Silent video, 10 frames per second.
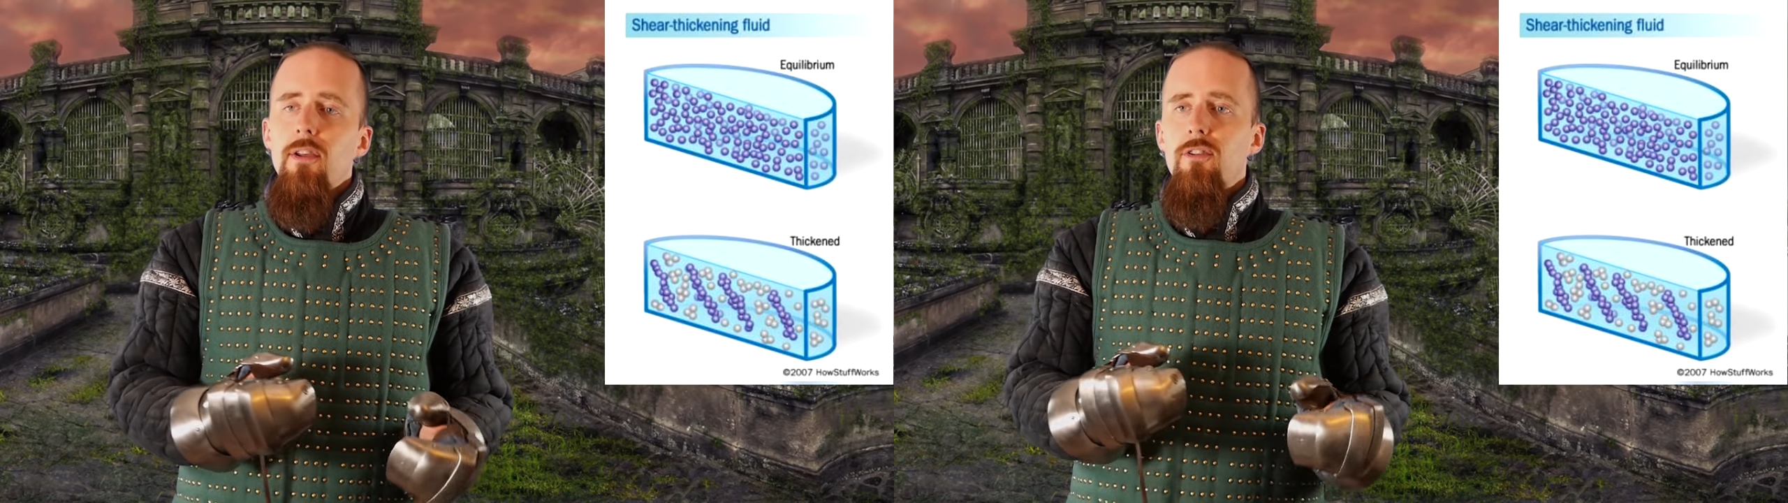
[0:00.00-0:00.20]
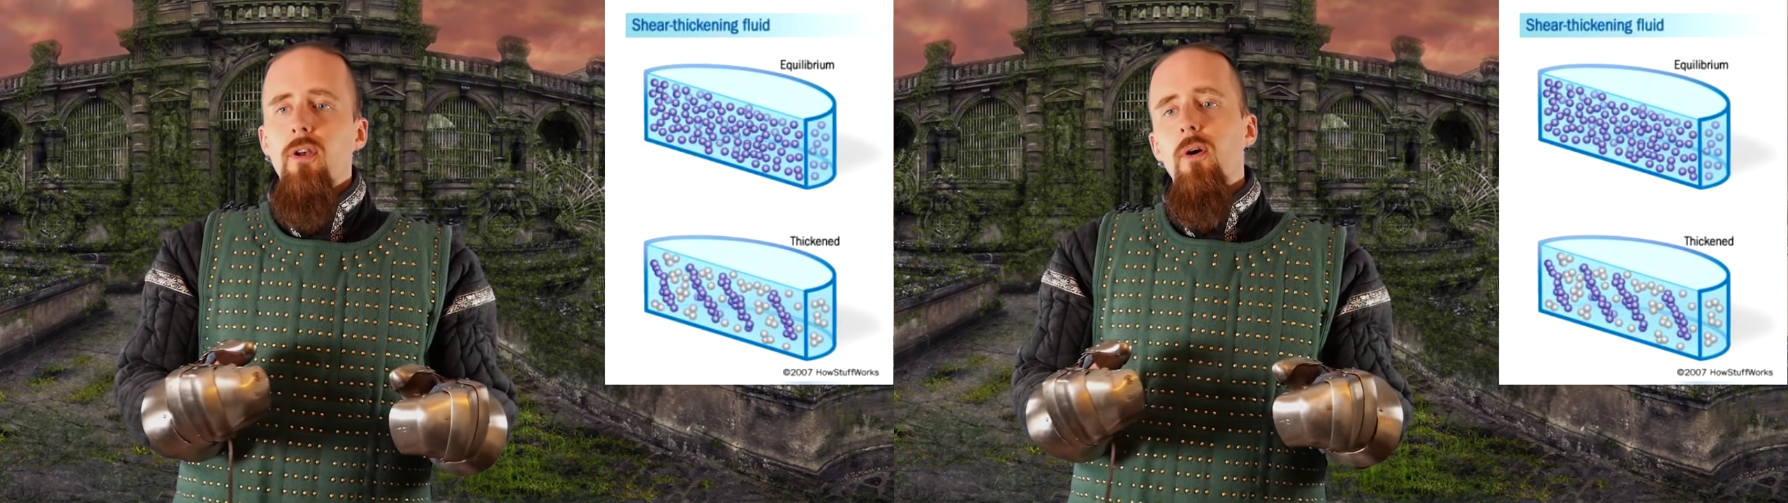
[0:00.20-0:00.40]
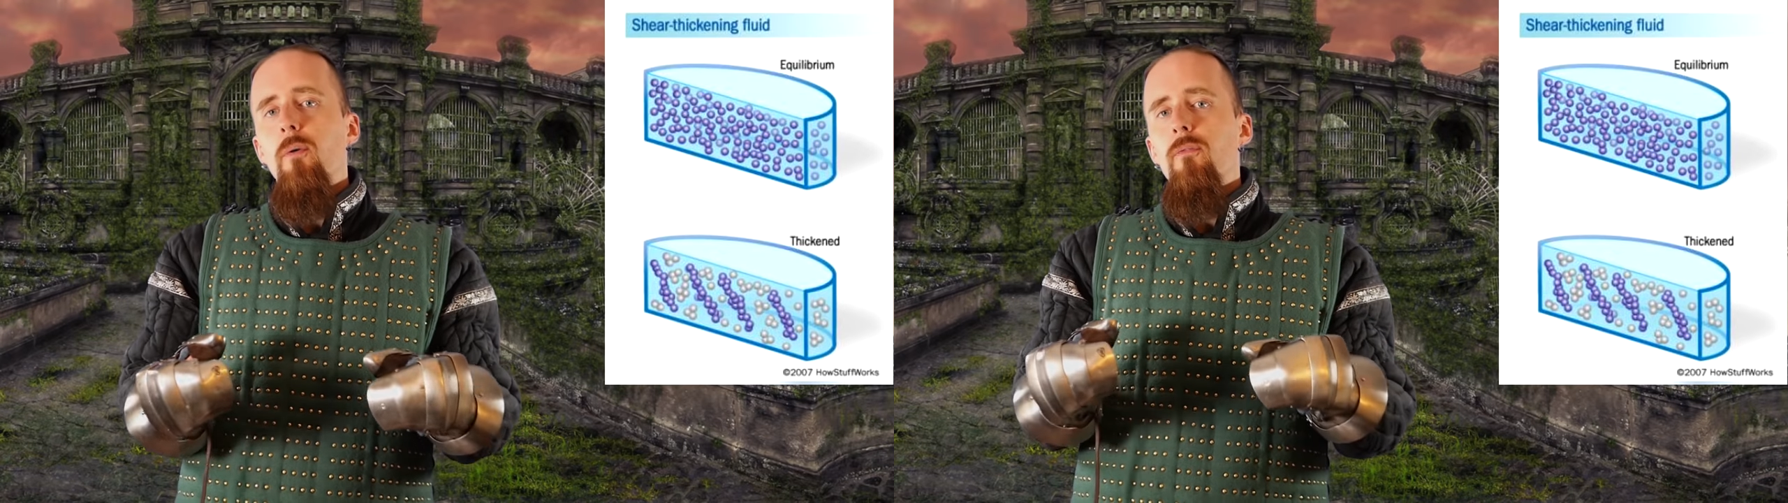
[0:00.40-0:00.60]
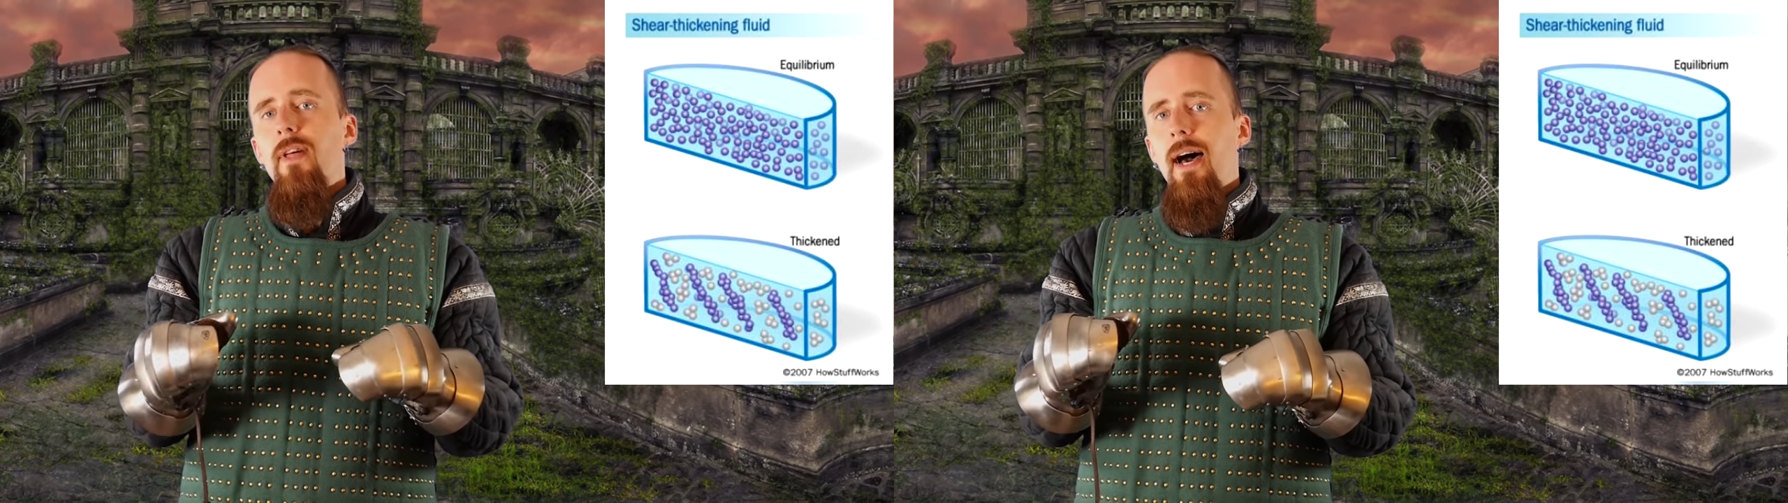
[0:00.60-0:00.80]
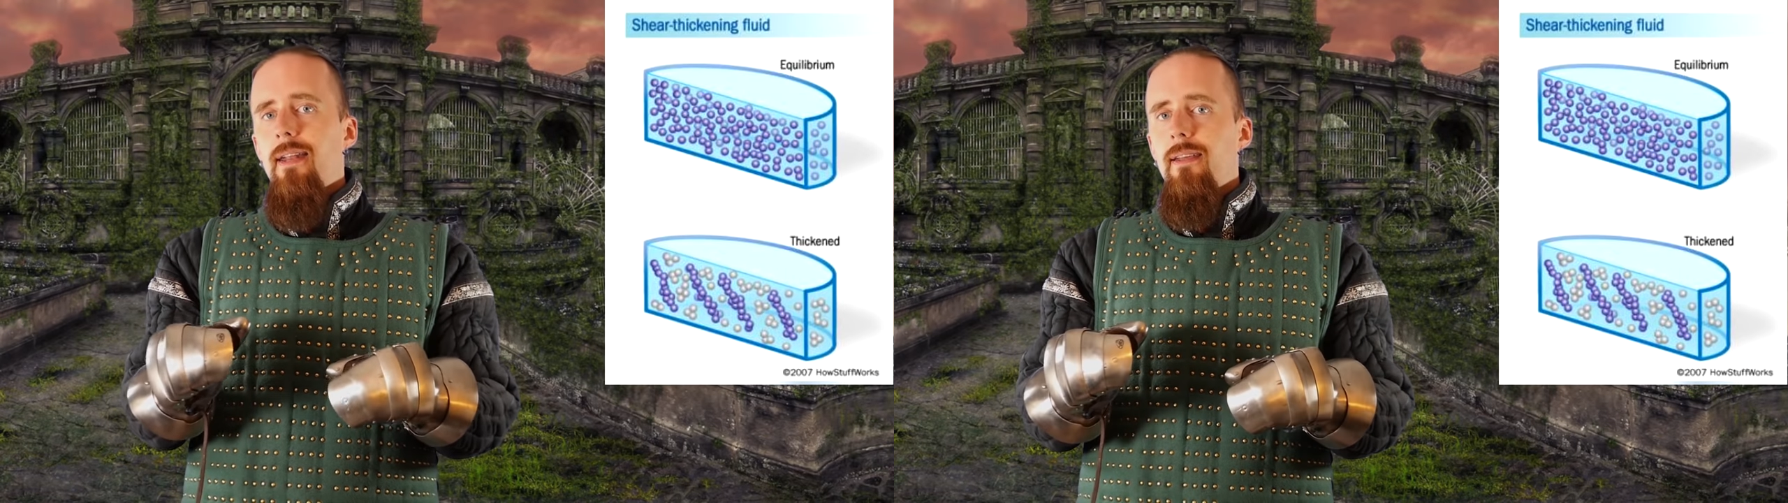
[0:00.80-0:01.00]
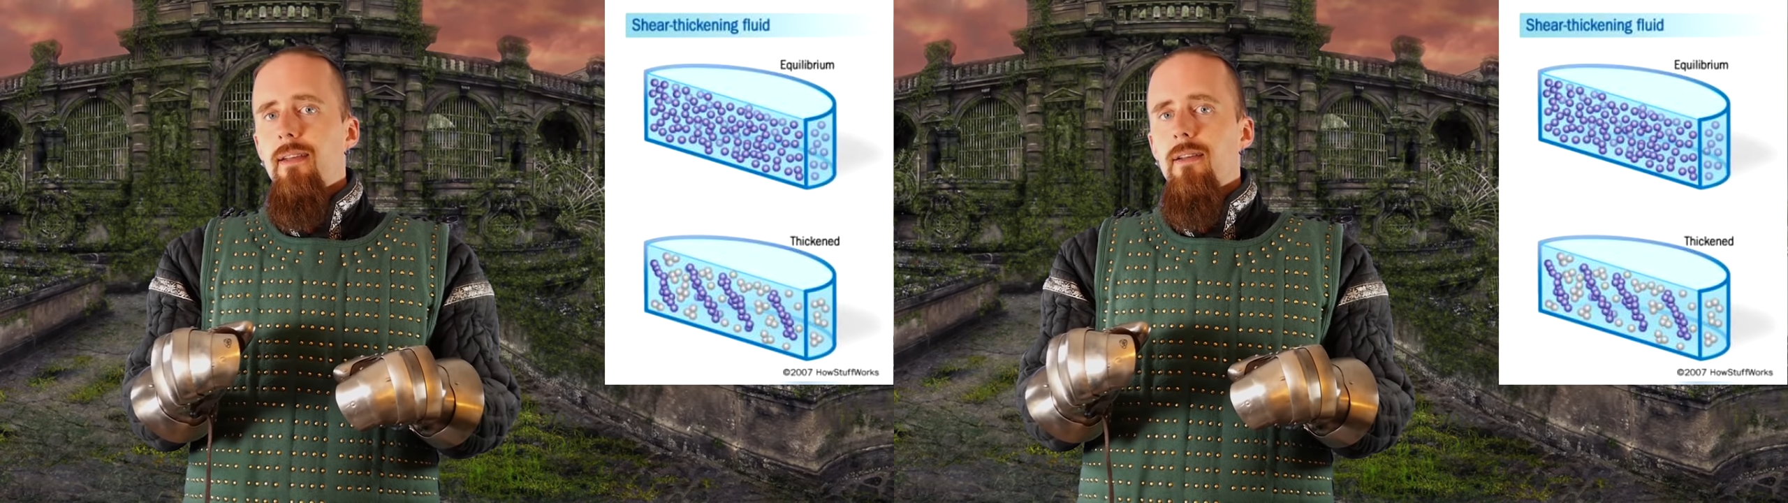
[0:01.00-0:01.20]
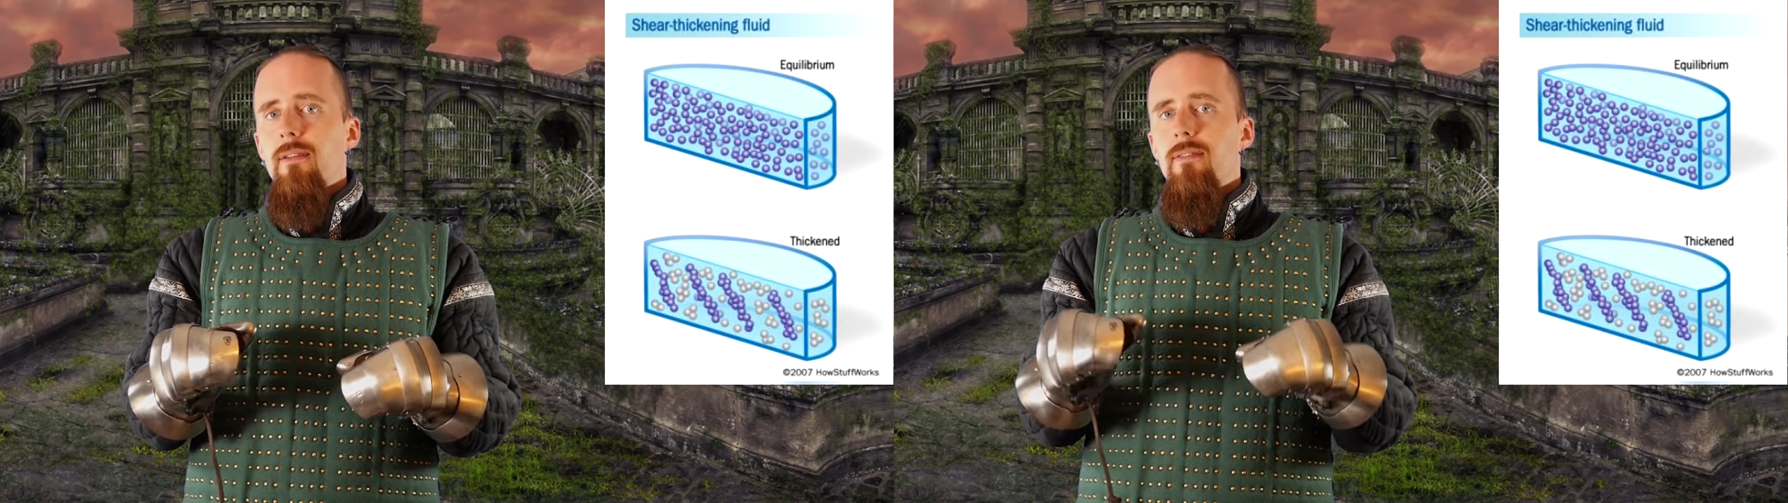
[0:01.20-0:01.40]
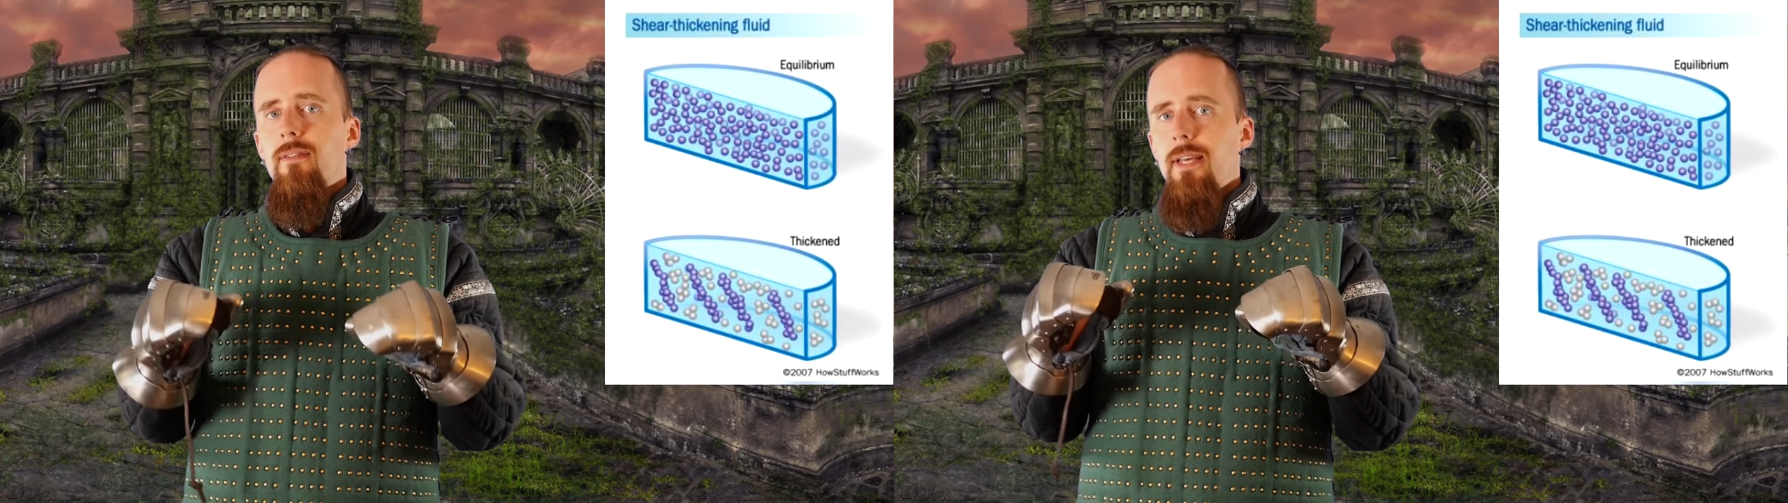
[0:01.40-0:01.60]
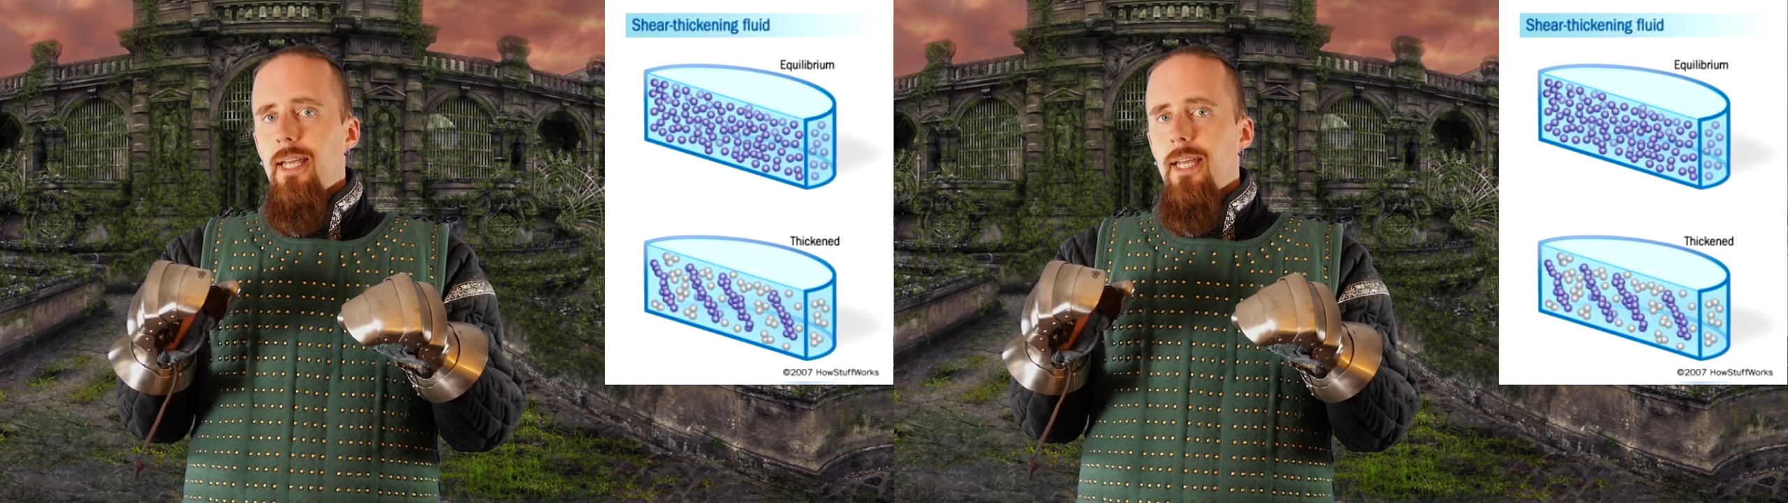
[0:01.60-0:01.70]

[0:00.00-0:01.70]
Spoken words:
So that is